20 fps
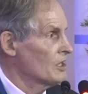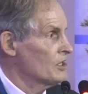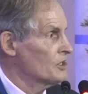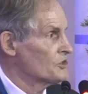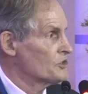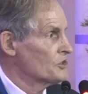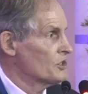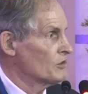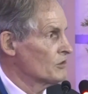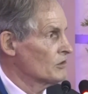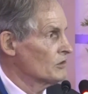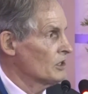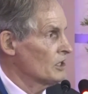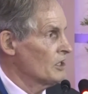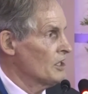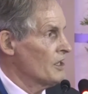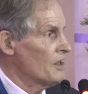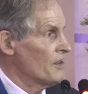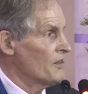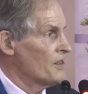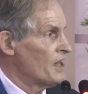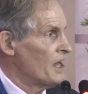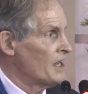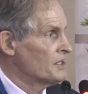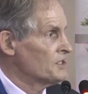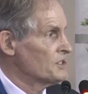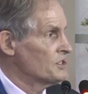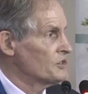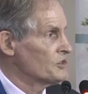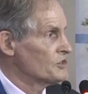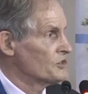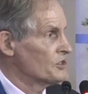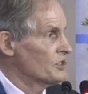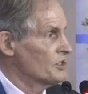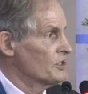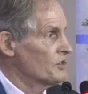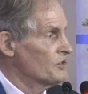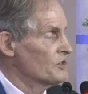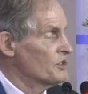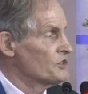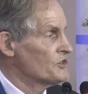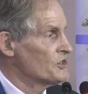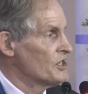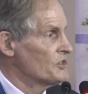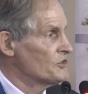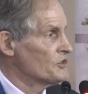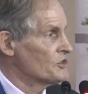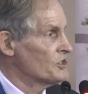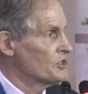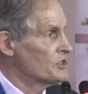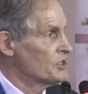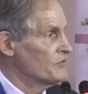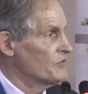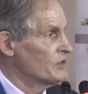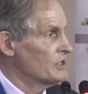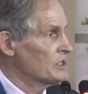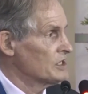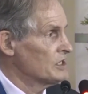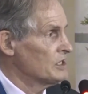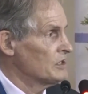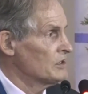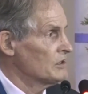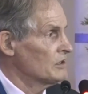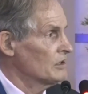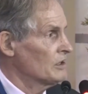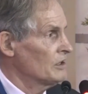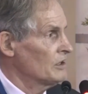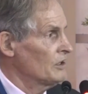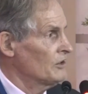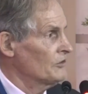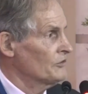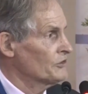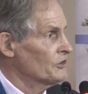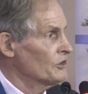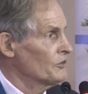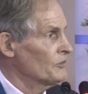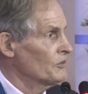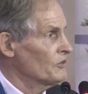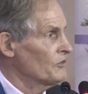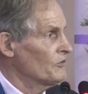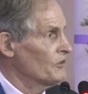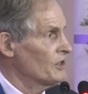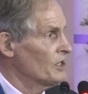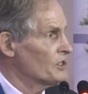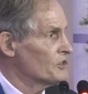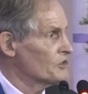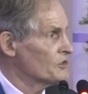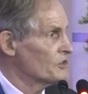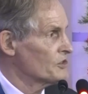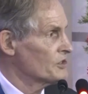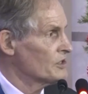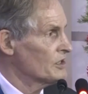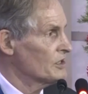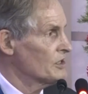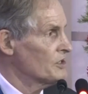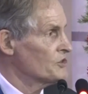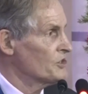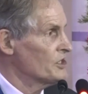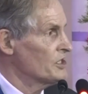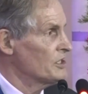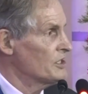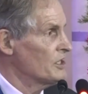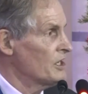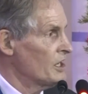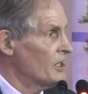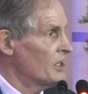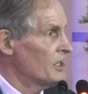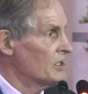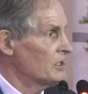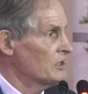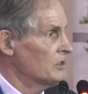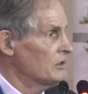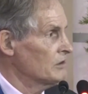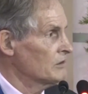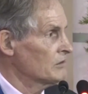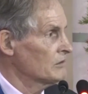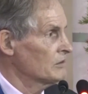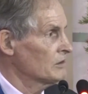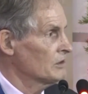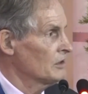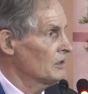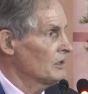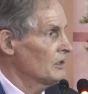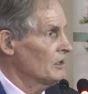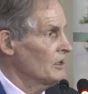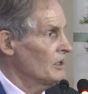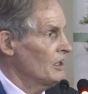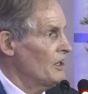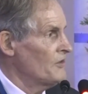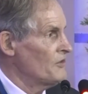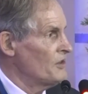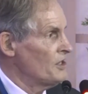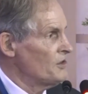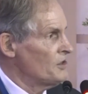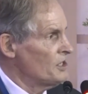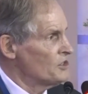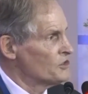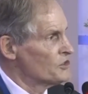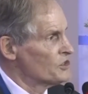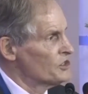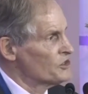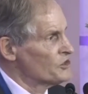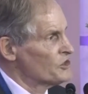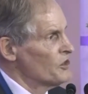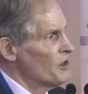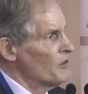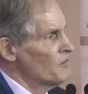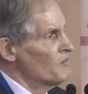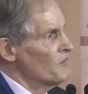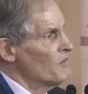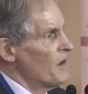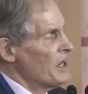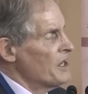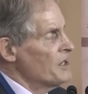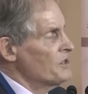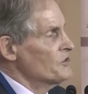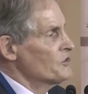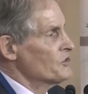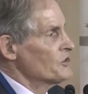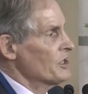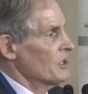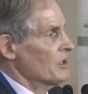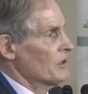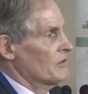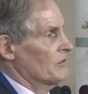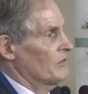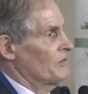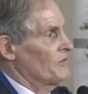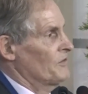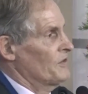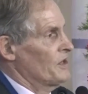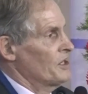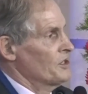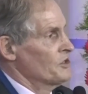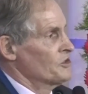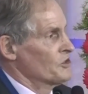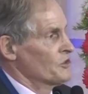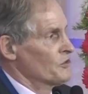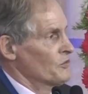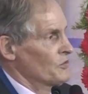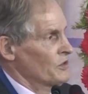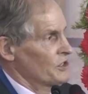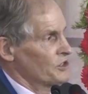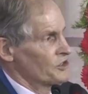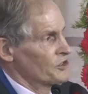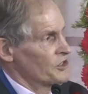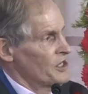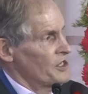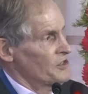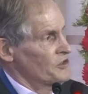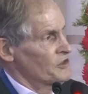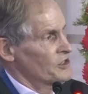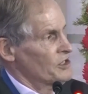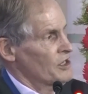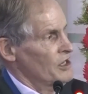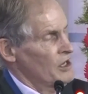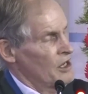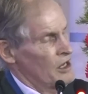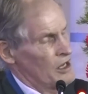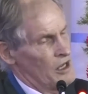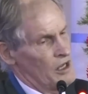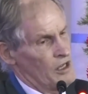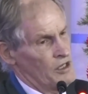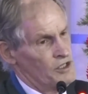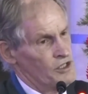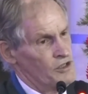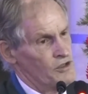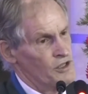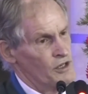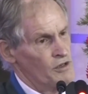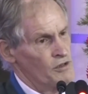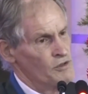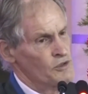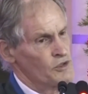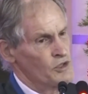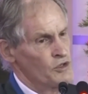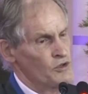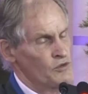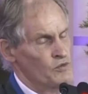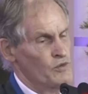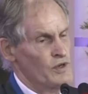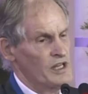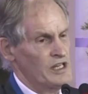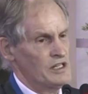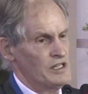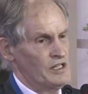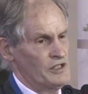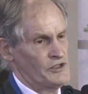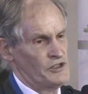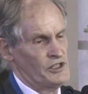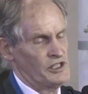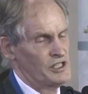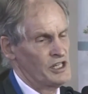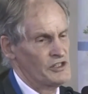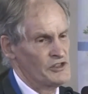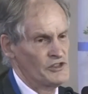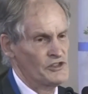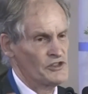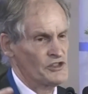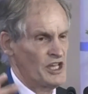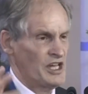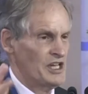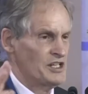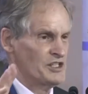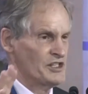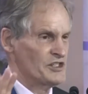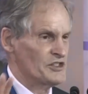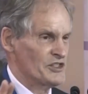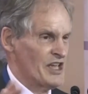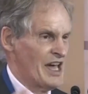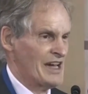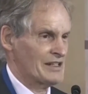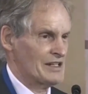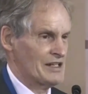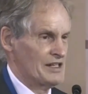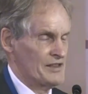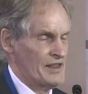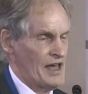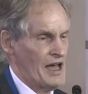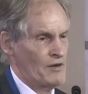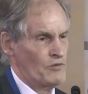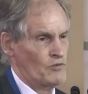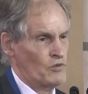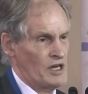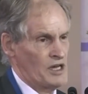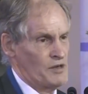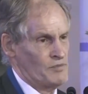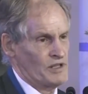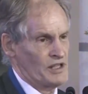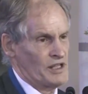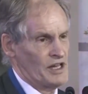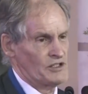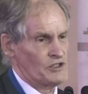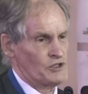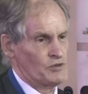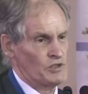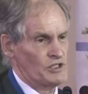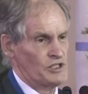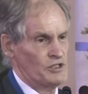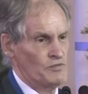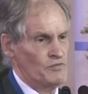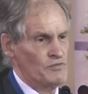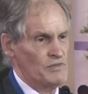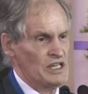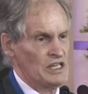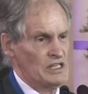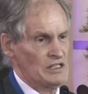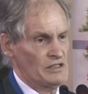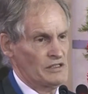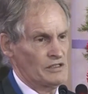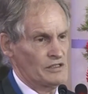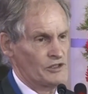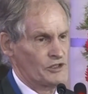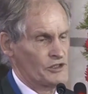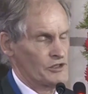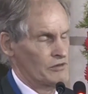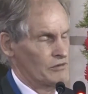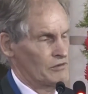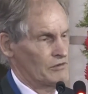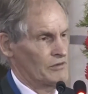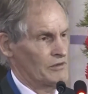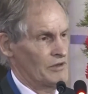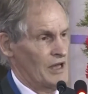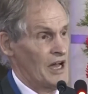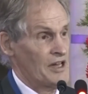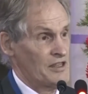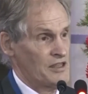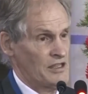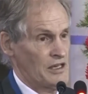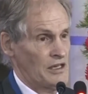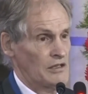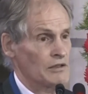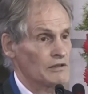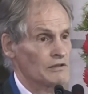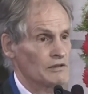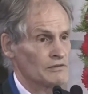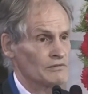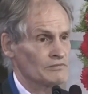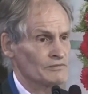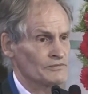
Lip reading: So that is the sensitivity from verse, is it 9? And then there's this amazing verse which says, "To those who witness," it doesn't say it exactly that way, but that's what it means, I think.